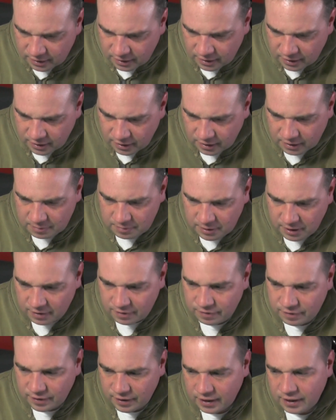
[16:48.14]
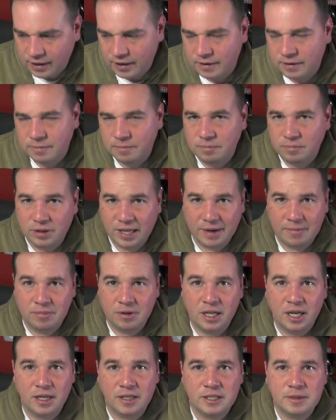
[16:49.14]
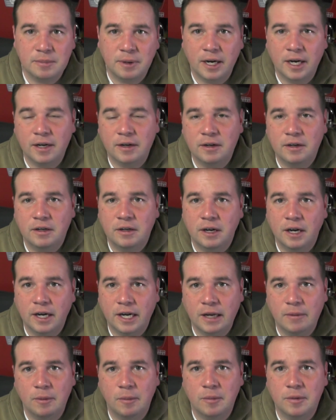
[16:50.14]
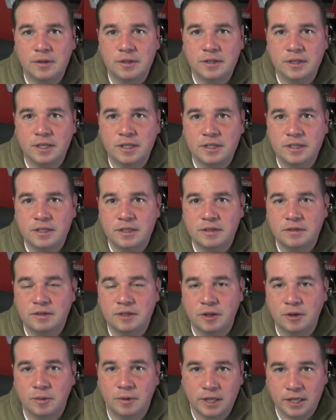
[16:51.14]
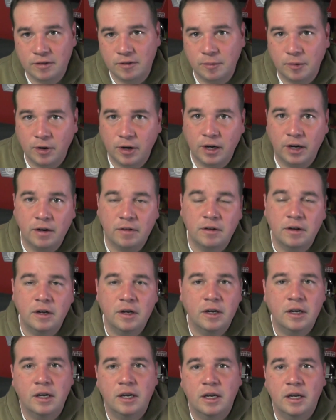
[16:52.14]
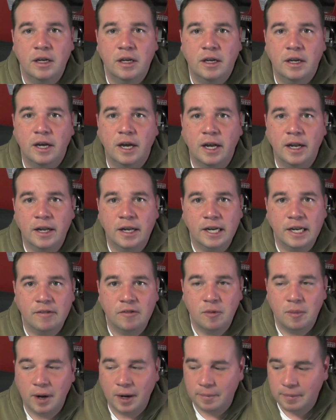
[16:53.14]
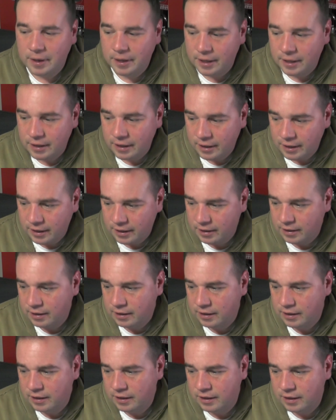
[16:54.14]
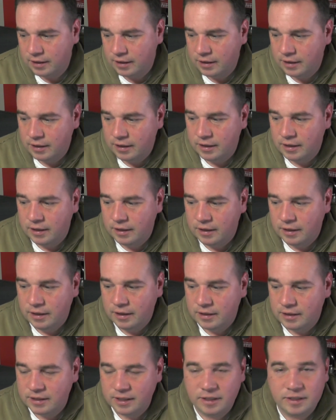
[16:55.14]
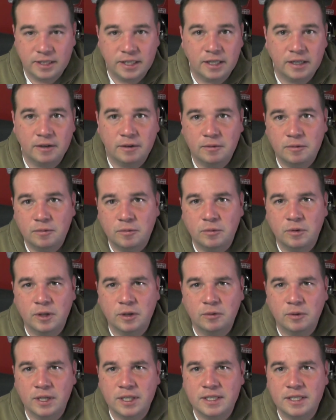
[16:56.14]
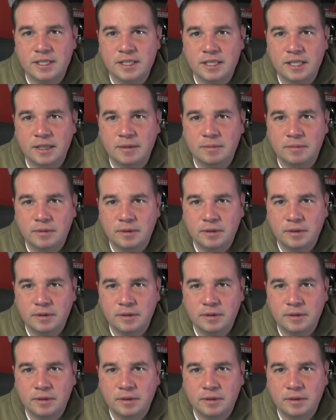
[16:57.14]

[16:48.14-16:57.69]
uh, Mafa Bled Blogspot came up with this list, so I want to give him credit and I give you my opinion on it. Sounds like a really racist name.